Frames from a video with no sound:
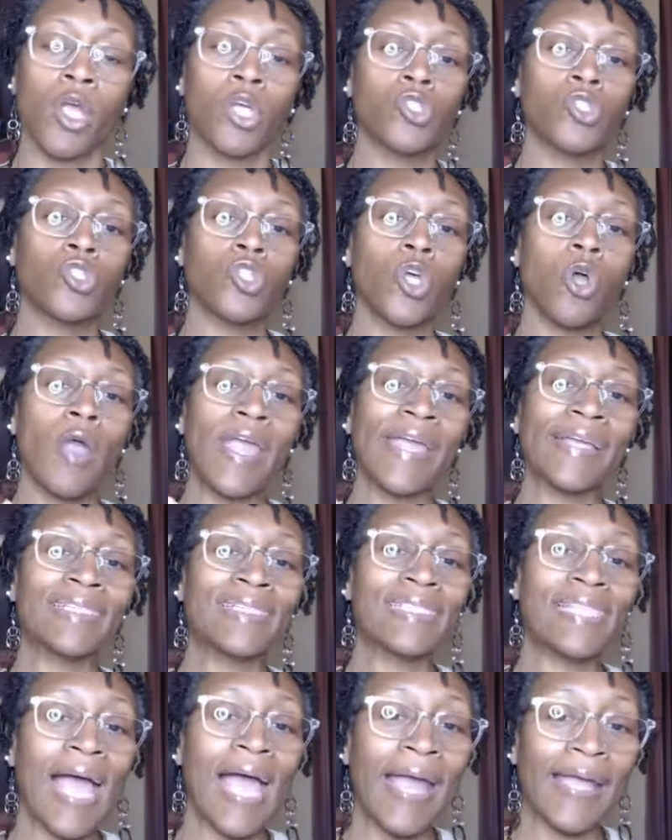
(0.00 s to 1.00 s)
So,
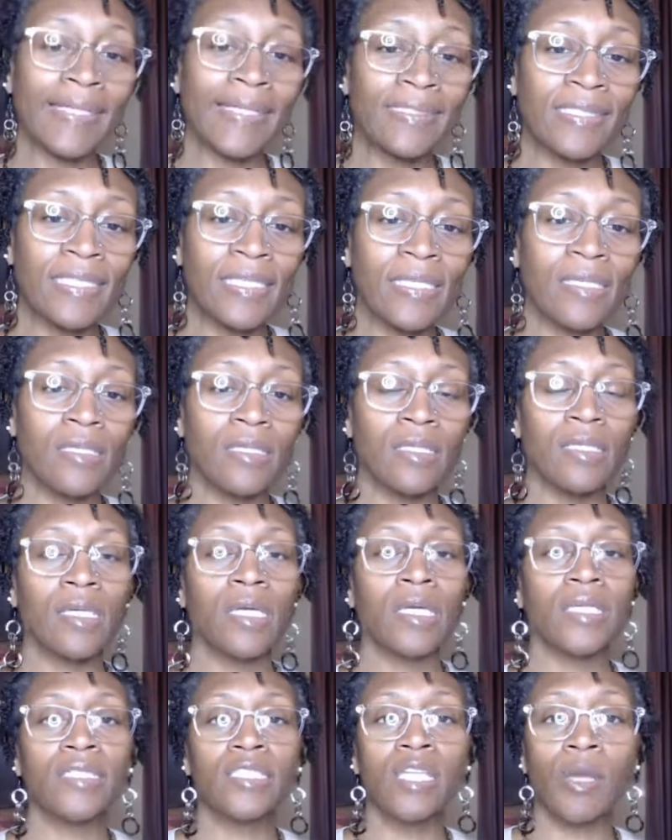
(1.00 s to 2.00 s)
anxiety,
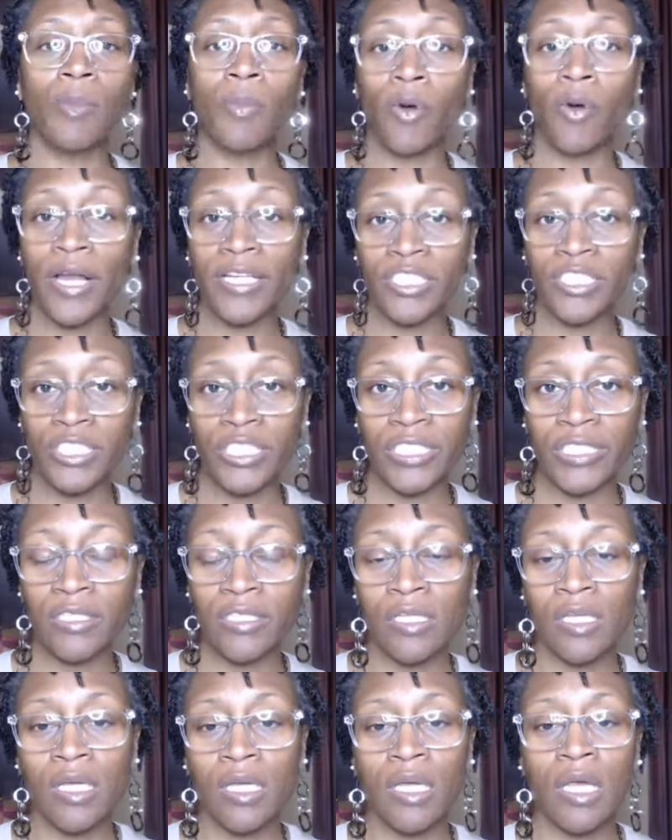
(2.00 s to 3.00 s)

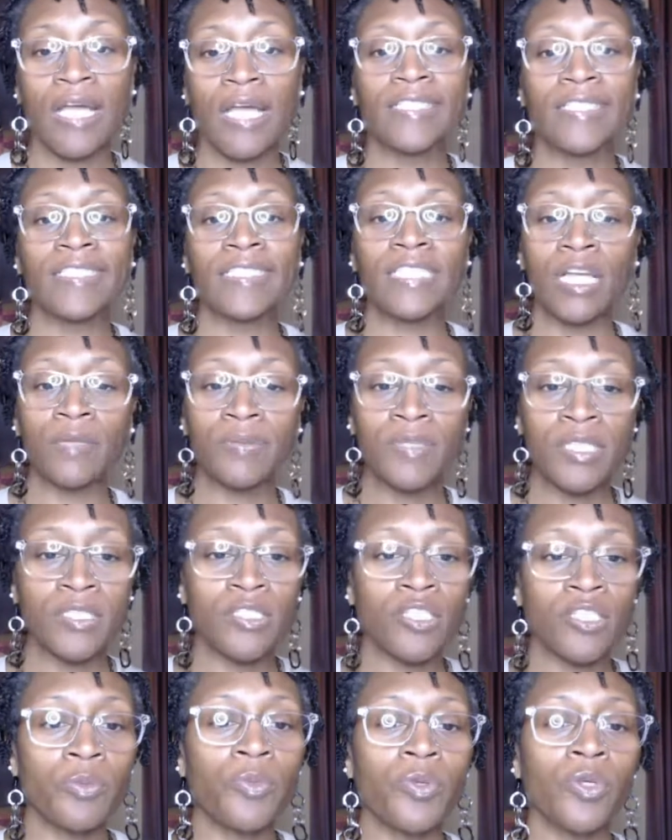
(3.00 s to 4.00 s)
depression,
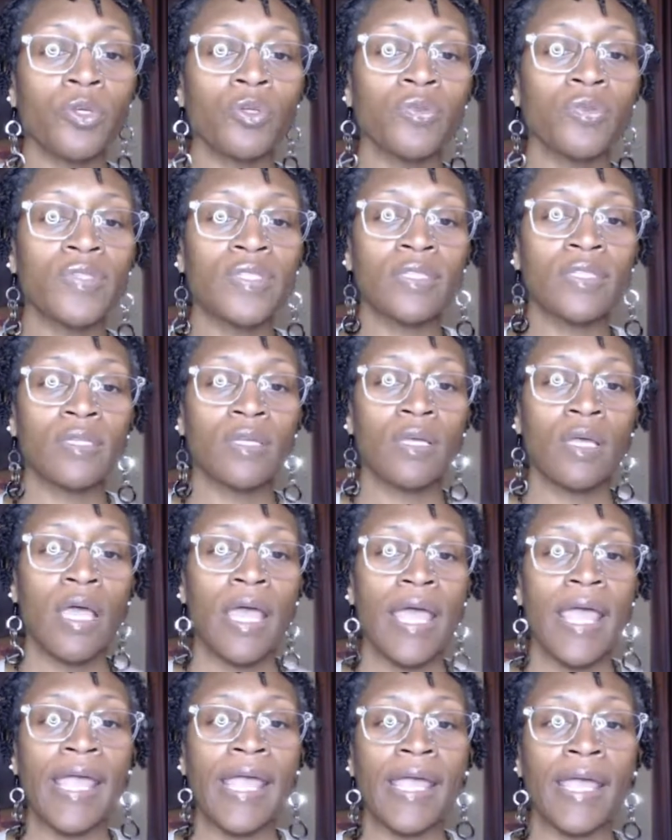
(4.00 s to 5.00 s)
substance abuse,
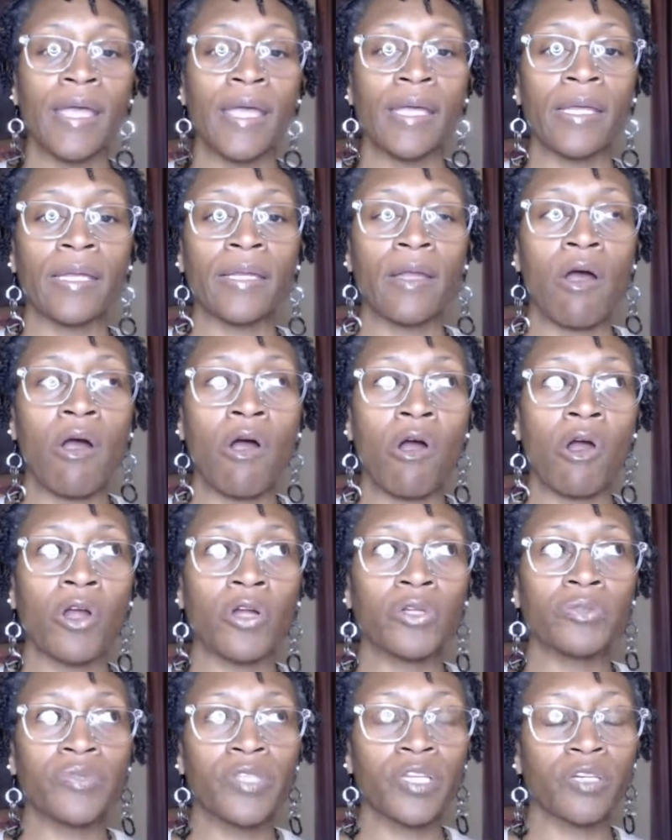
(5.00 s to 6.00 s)
and
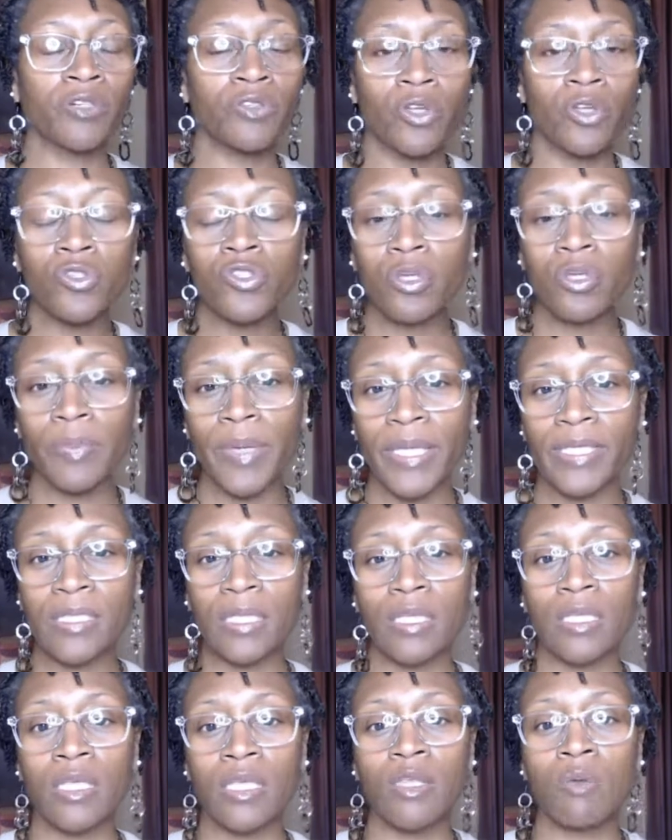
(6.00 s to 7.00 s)
are there, those are
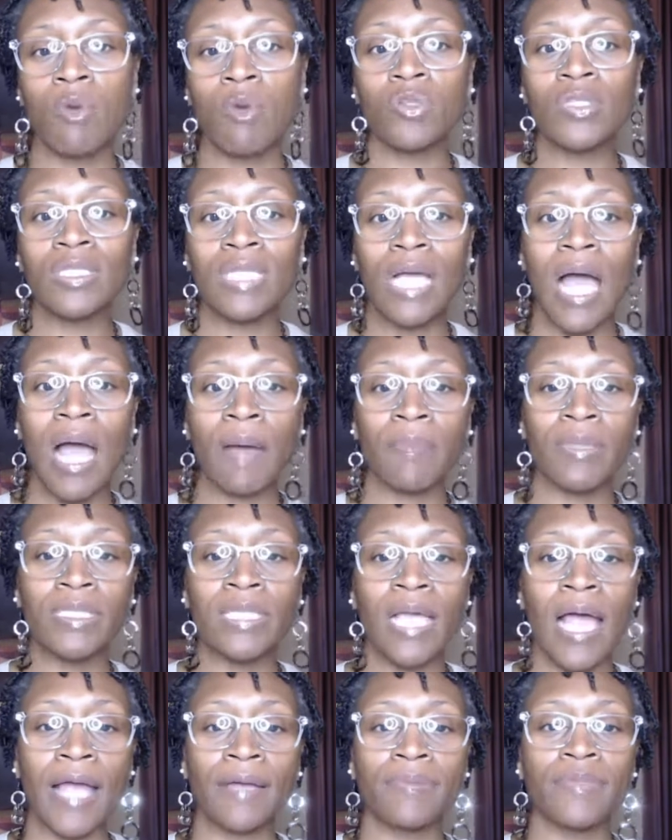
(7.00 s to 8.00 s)
basically the most common
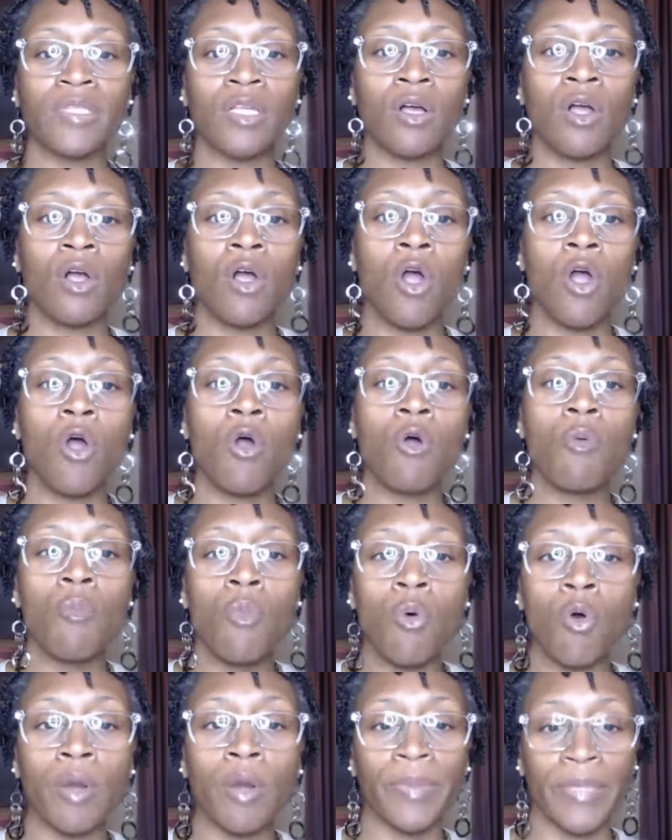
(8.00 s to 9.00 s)
types of
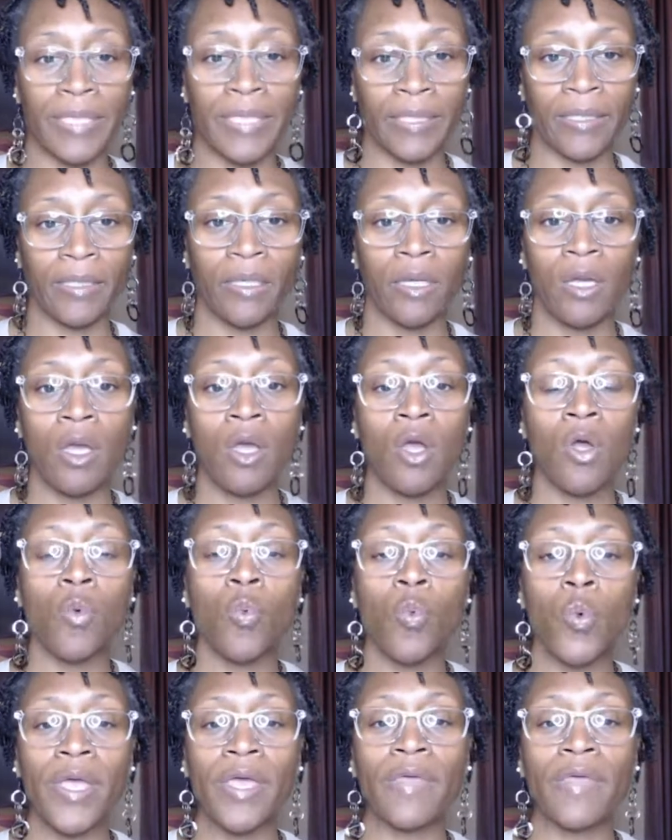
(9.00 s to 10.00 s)
comorbidity
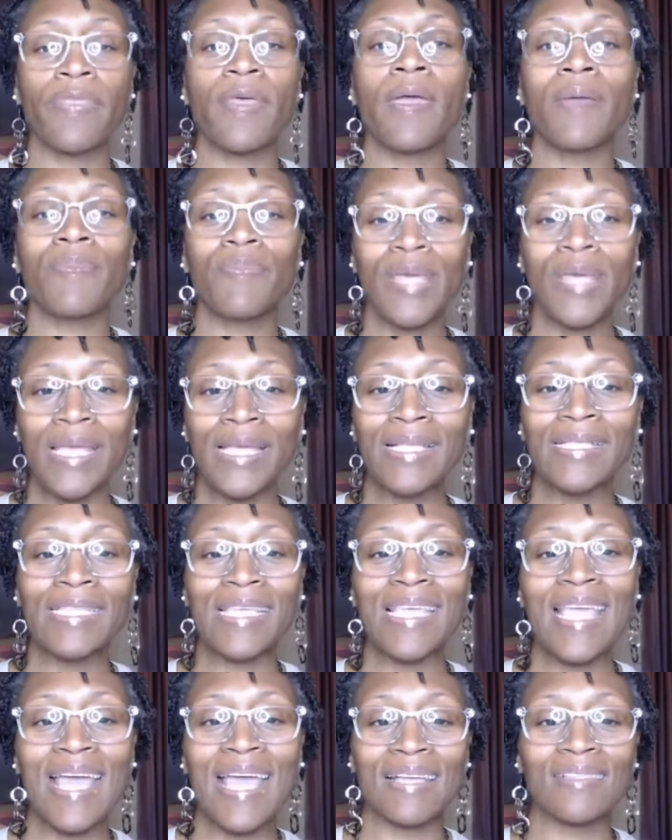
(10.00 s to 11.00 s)
with
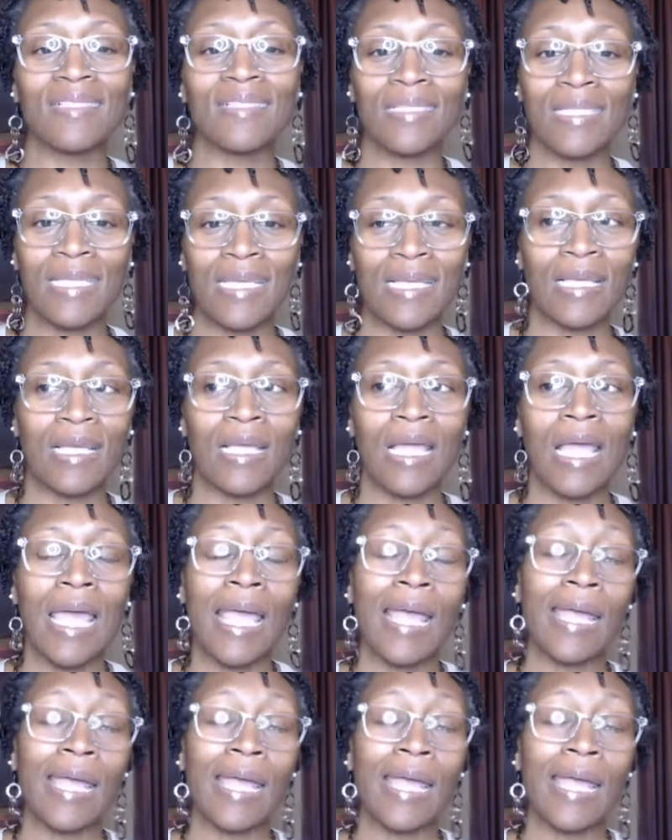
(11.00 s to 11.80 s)
PTSD.